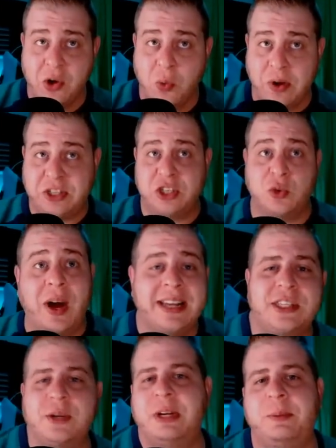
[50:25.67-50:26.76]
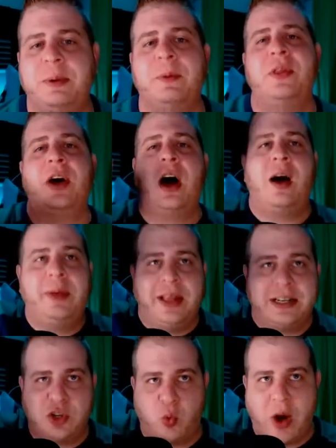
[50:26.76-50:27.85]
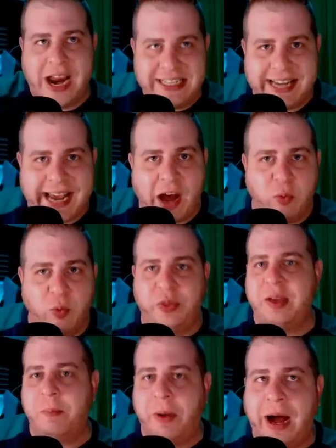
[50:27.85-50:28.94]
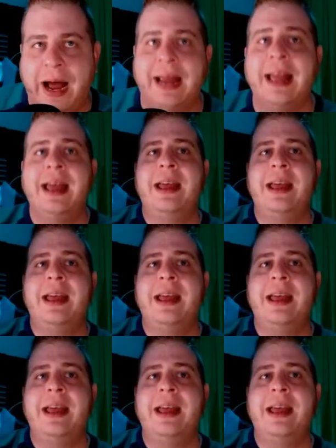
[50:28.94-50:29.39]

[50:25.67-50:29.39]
which is why so many people in the hobby like to write down what they buy.